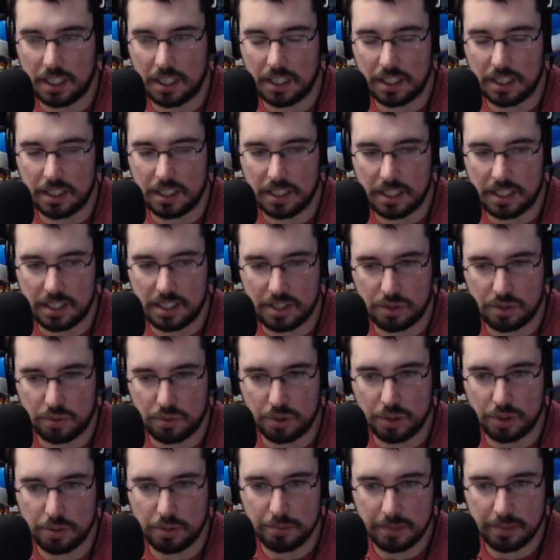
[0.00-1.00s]
in his
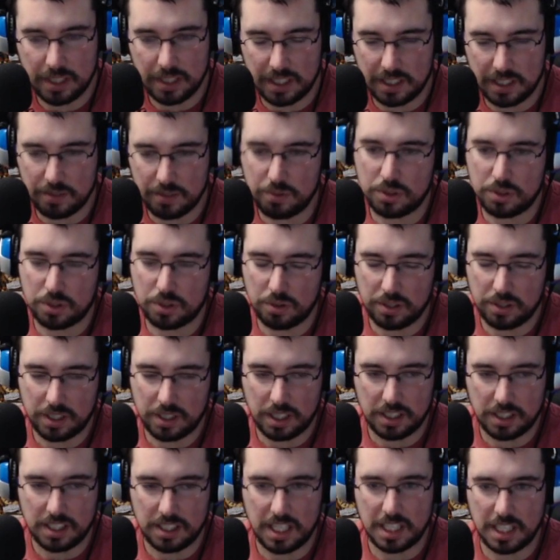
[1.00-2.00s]
room, and he was going
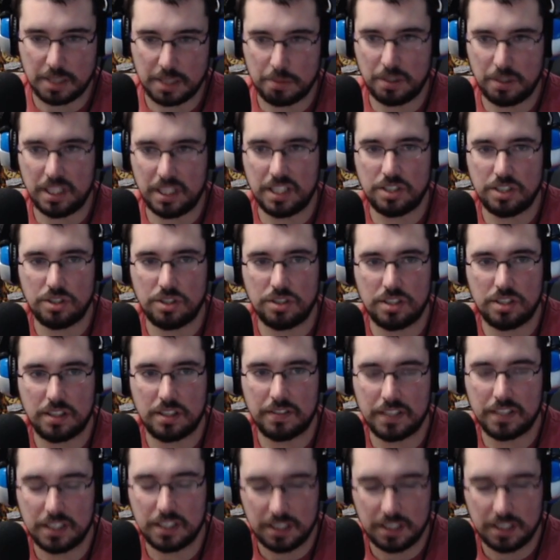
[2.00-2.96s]
on the explanations of it.